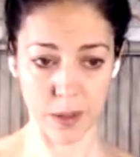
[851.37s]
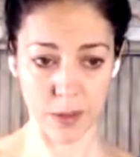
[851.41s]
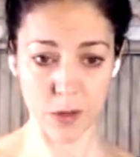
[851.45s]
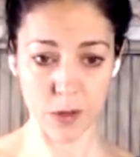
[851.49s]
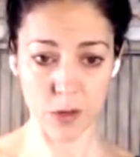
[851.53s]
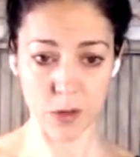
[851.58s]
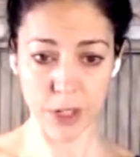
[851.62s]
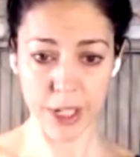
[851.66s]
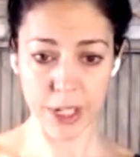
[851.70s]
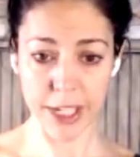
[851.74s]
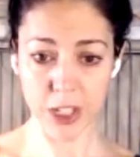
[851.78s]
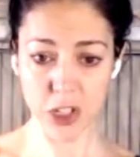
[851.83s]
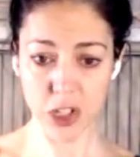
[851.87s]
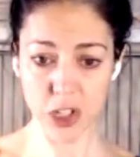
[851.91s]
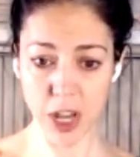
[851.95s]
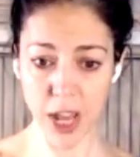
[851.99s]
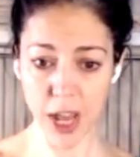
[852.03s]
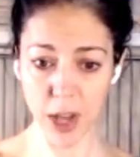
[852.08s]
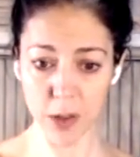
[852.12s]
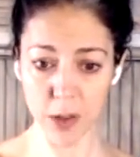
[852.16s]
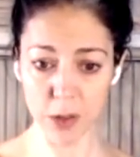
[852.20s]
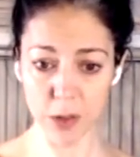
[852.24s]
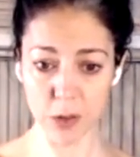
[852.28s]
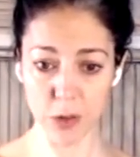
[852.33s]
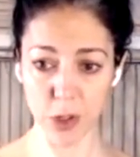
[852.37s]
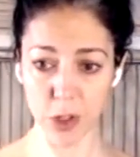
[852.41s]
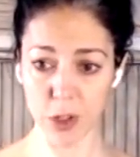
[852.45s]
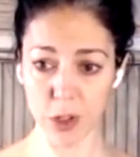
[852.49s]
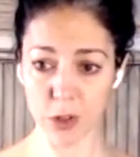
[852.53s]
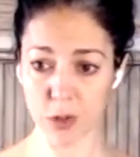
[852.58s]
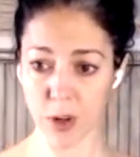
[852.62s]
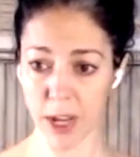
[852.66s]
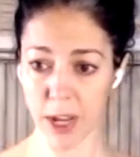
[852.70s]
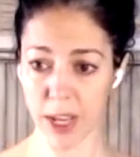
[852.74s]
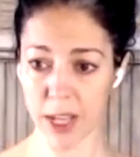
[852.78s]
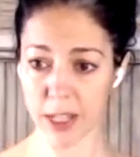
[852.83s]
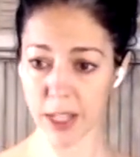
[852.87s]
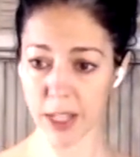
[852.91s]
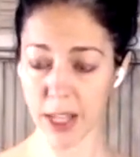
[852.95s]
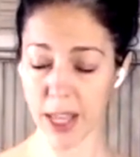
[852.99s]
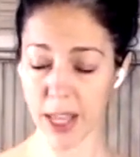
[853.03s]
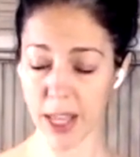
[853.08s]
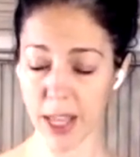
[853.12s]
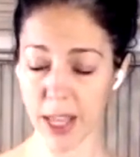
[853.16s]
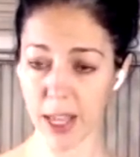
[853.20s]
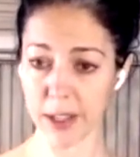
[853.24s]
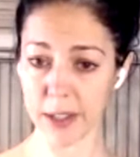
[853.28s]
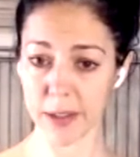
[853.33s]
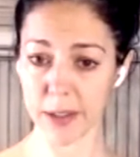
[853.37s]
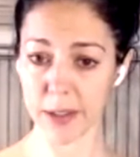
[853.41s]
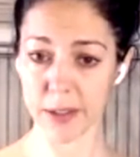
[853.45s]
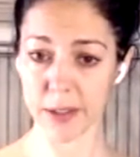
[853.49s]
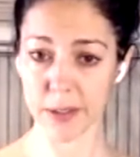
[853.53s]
Reach out through your right leg.